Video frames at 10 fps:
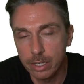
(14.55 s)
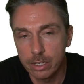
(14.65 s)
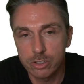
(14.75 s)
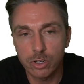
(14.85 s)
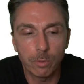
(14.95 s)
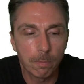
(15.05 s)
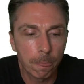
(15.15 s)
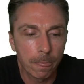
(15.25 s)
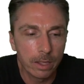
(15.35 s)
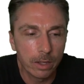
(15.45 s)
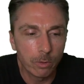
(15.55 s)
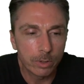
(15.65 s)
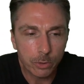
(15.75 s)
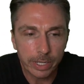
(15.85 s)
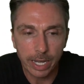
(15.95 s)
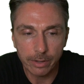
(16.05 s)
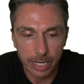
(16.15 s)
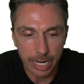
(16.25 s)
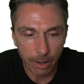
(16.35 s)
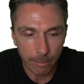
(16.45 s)
So what's going on
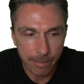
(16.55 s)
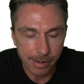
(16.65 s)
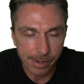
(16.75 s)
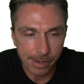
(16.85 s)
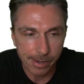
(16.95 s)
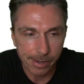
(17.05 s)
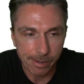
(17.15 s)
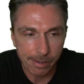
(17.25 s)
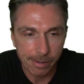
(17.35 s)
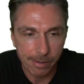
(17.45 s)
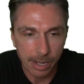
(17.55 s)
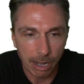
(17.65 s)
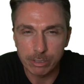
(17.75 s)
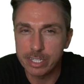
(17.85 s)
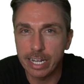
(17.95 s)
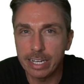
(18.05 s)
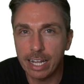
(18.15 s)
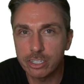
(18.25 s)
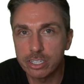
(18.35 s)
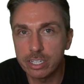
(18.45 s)
right now, I would say
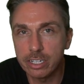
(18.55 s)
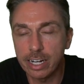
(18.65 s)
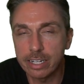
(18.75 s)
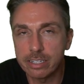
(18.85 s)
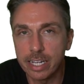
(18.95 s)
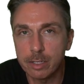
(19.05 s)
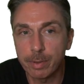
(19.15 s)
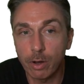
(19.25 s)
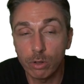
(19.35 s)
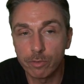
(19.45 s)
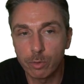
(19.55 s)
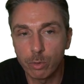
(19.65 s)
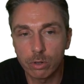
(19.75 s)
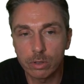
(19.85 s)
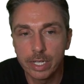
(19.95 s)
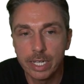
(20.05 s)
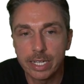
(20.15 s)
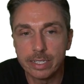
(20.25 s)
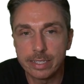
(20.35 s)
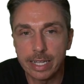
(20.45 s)
not just in the United States but all over the world,
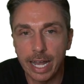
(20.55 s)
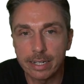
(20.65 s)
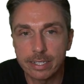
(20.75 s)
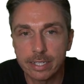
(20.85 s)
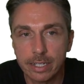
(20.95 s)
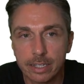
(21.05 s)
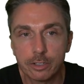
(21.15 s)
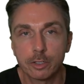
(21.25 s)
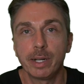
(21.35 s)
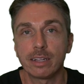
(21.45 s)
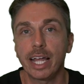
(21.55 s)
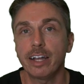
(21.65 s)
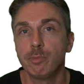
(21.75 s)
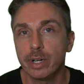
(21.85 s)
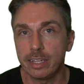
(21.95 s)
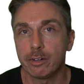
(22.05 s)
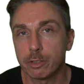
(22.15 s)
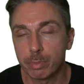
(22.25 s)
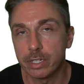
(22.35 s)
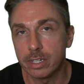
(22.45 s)
is that there's been a lot of money that was
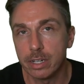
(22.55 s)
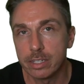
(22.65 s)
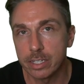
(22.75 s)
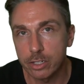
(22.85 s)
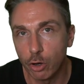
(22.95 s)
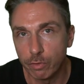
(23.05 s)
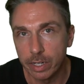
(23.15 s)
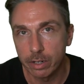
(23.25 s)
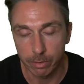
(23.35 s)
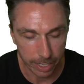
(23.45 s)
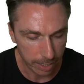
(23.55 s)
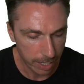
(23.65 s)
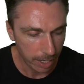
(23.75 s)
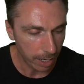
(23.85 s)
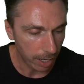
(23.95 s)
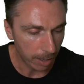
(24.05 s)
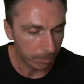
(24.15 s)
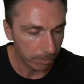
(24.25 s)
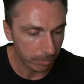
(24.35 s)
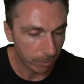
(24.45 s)
printed since COVID, right?
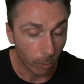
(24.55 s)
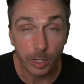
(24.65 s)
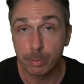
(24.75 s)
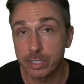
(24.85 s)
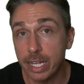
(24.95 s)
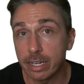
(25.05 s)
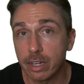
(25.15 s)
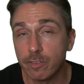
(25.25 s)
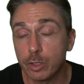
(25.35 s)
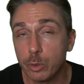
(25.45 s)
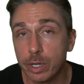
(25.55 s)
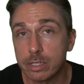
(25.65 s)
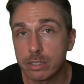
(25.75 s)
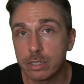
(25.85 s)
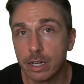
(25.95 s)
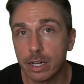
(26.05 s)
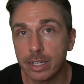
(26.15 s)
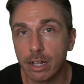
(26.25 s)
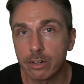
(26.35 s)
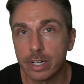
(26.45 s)
40% of the US
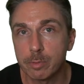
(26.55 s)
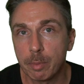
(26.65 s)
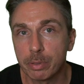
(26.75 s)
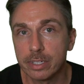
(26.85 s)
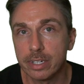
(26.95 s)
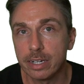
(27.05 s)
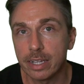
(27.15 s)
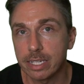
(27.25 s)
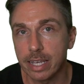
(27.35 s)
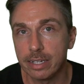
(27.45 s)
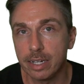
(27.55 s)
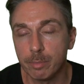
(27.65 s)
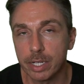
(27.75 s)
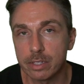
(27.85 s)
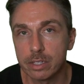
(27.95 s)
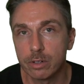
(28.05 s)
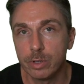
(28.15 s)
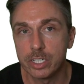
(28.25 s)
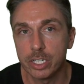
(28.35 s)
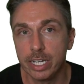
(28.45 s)
dollar has been printed in the last 18 months,
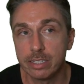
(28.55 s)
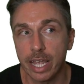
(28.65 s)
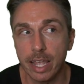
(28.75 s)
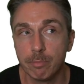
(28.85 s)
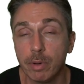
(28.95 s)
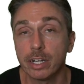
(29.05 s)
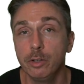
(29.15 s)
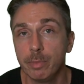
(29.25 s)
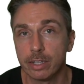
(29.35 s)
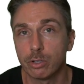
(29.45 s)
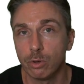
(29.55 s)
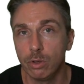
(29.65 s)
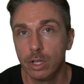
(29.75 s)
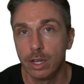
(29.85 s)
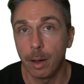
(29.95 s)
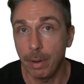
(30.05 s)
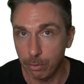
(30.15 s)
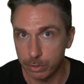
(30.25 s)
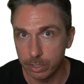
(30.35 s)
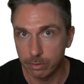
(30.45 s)
which is a monumental
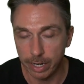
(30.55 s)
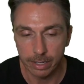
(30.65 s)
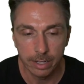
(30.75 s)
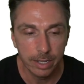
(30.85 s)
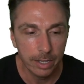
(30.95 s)
amount, right?